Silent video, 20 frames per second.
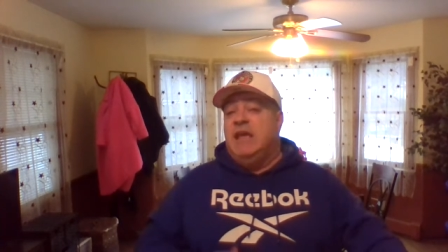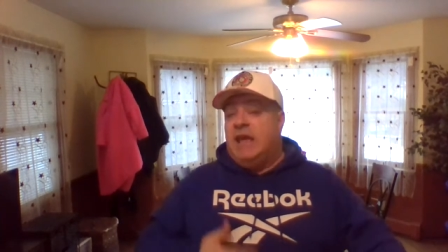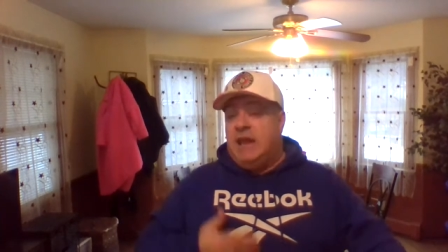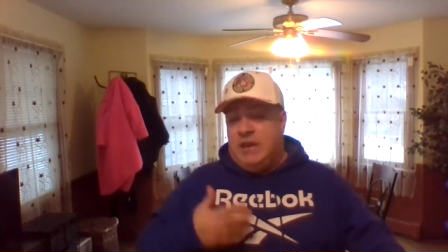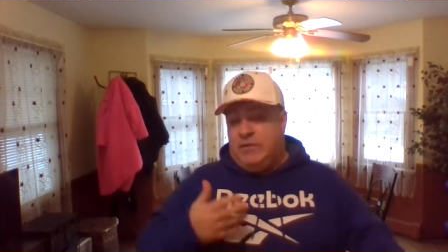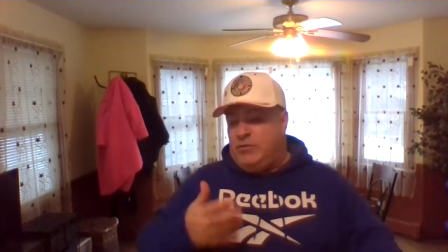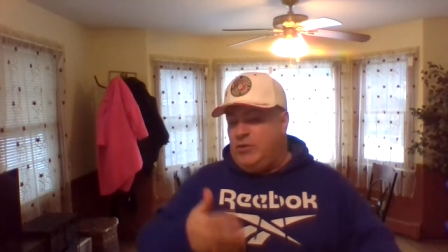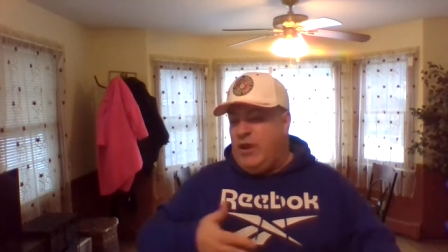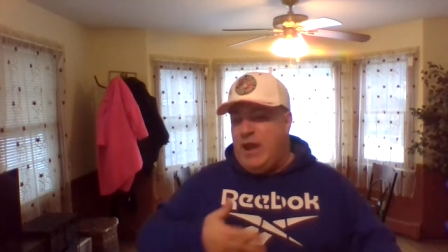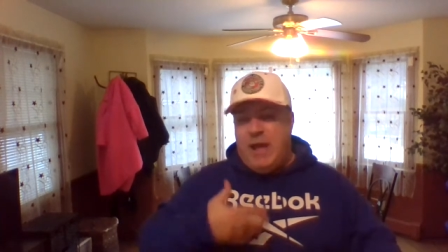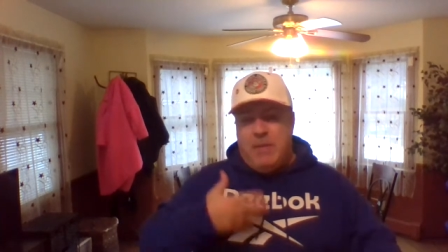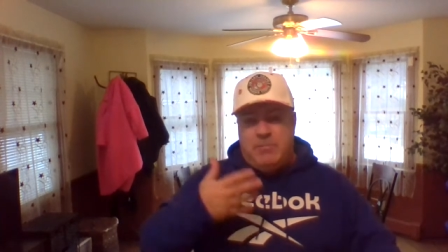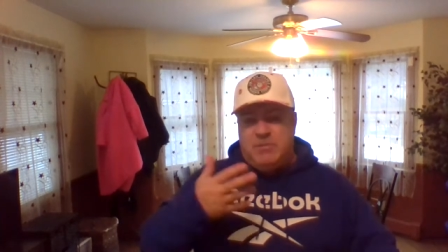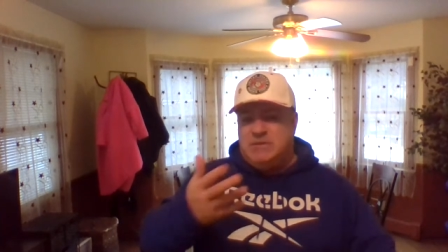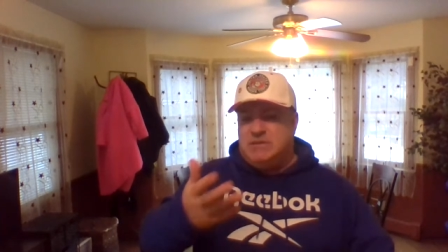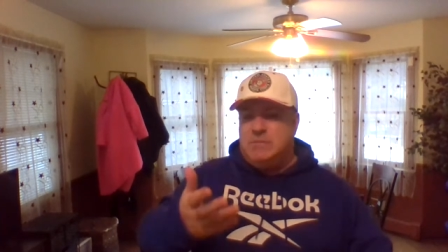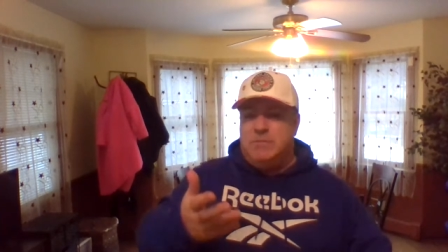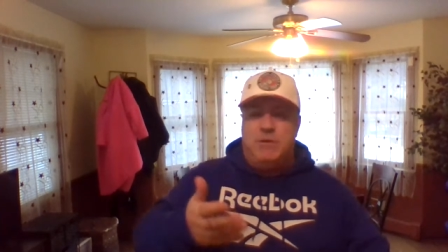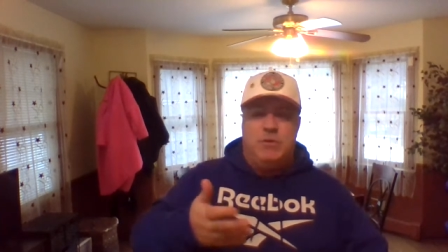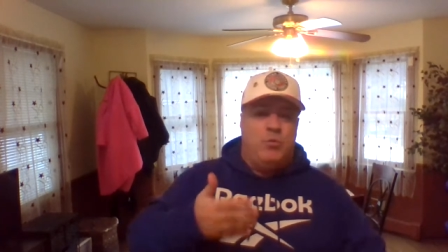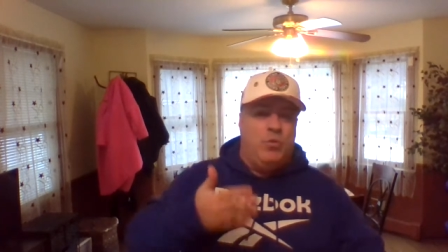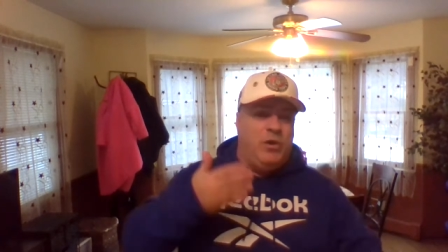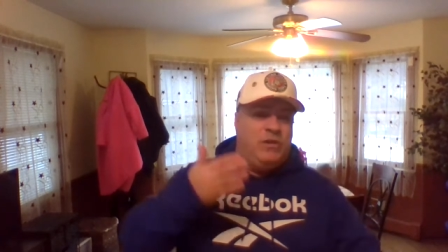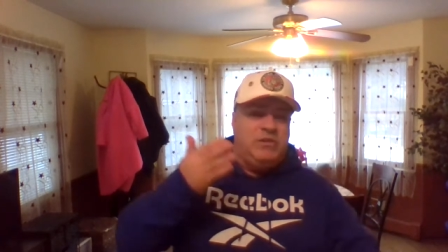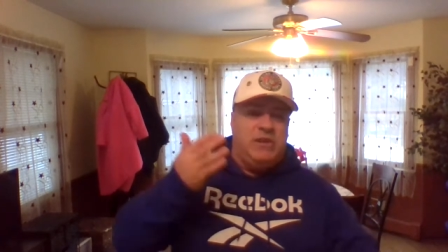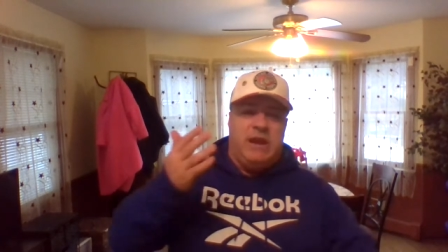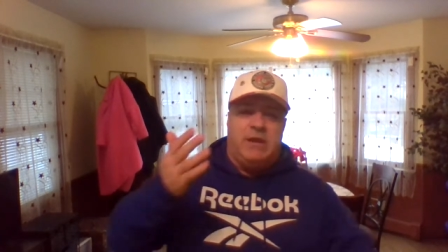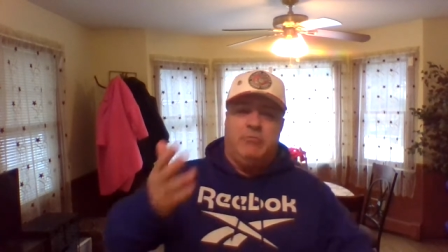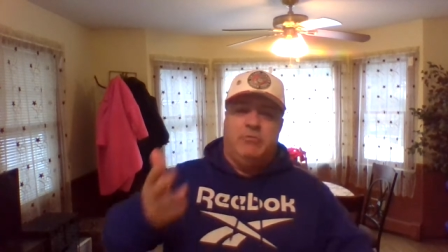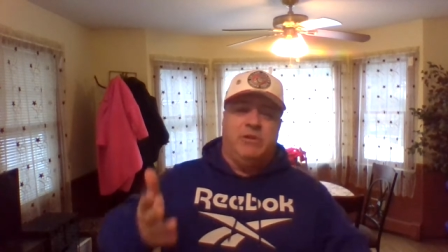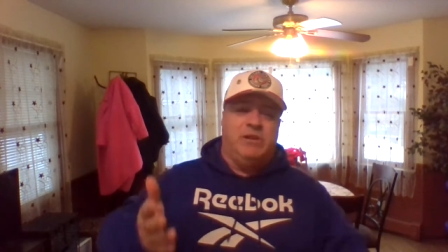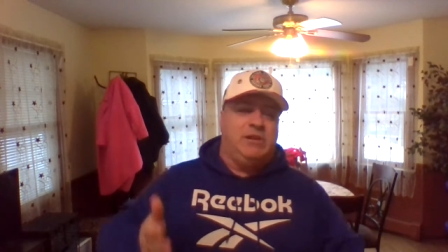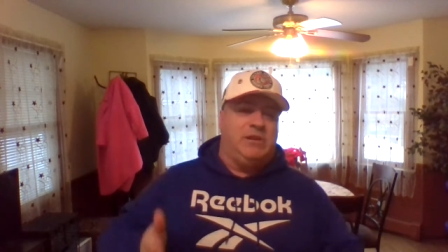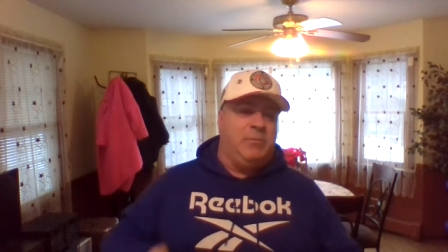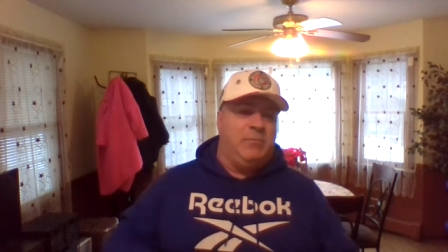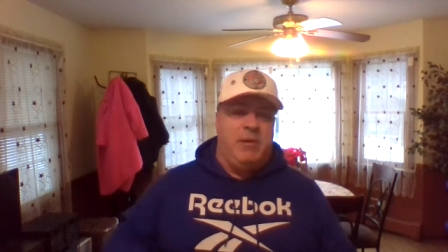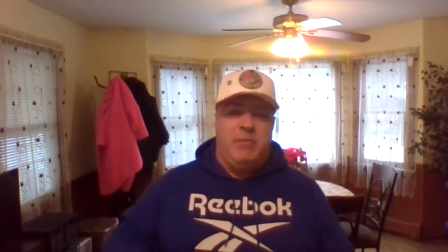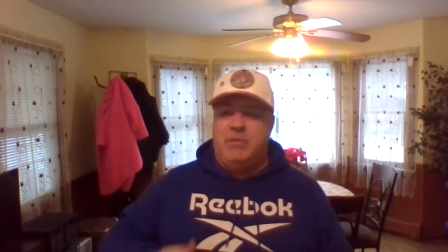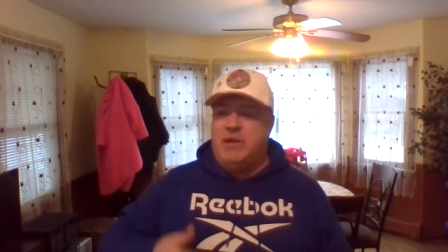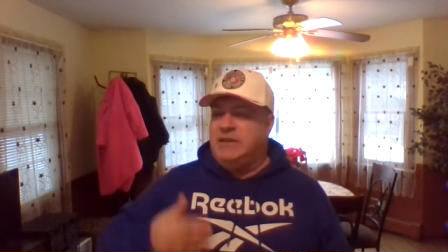And if there happens to be one that I really
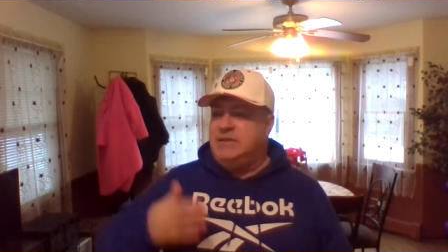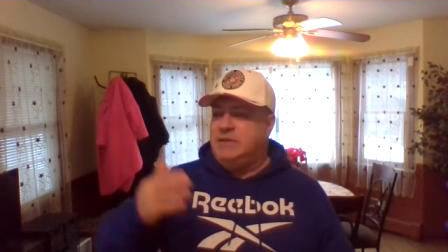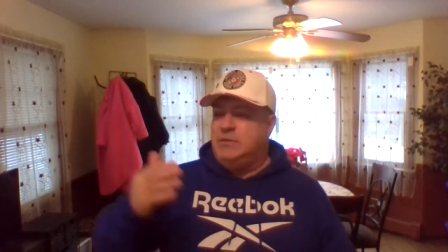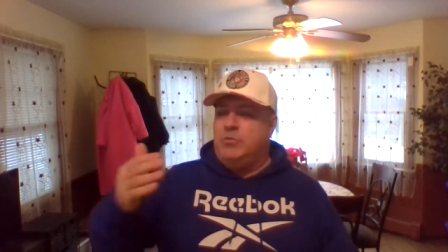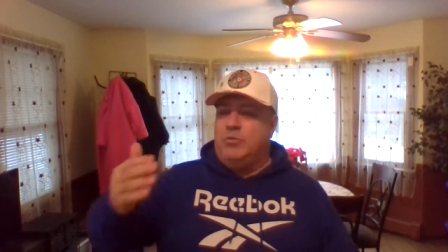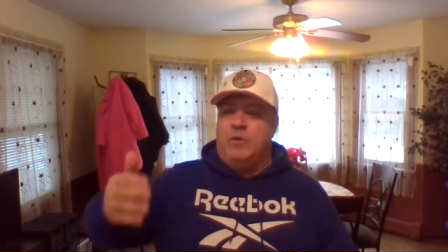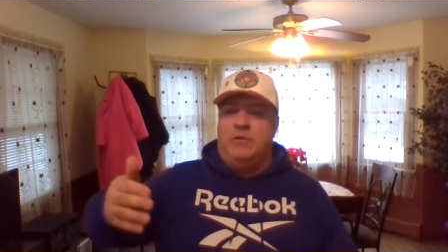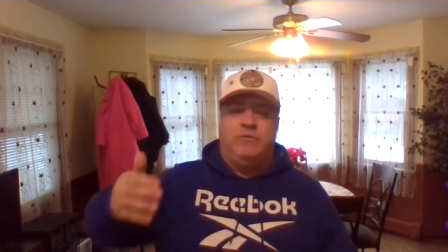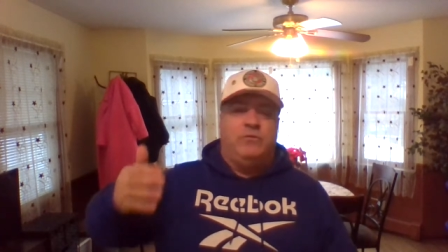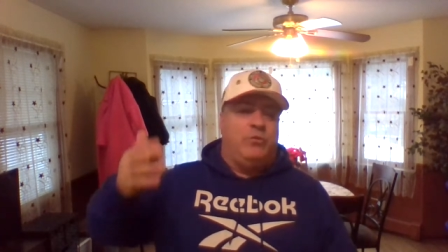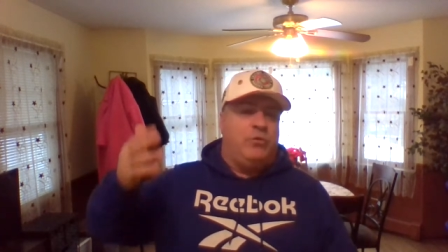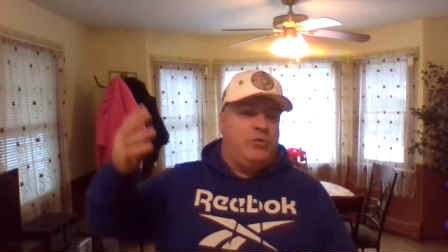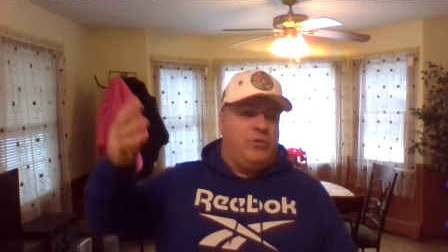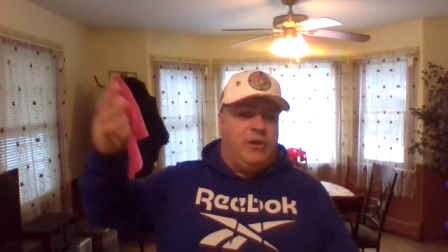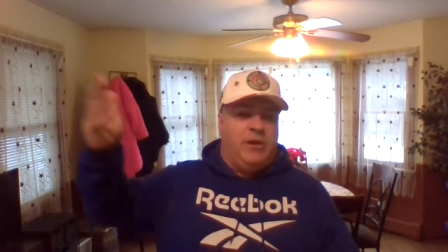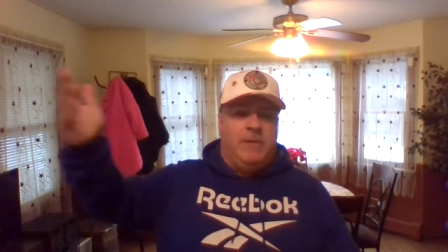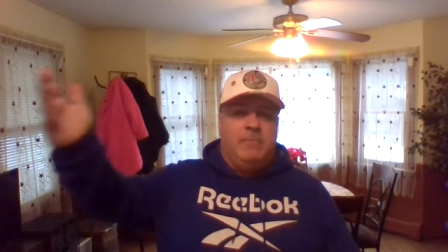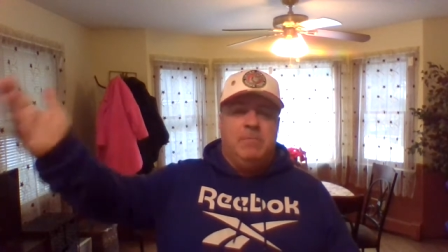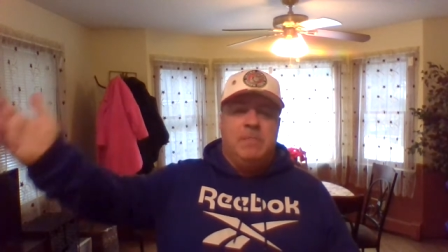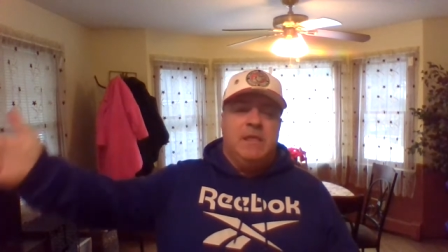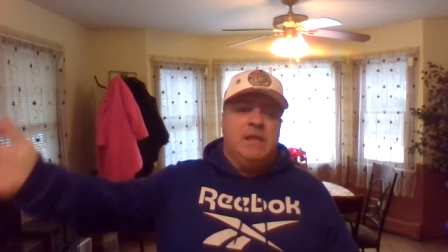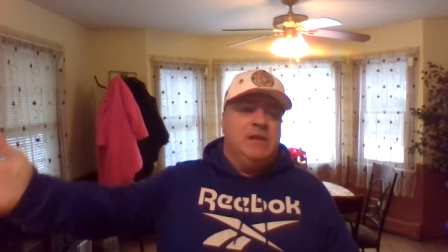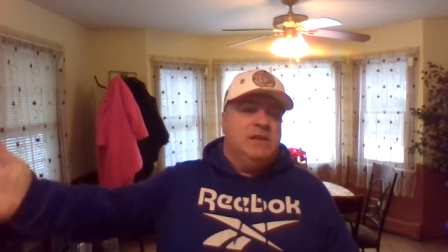like, maybe I did one for the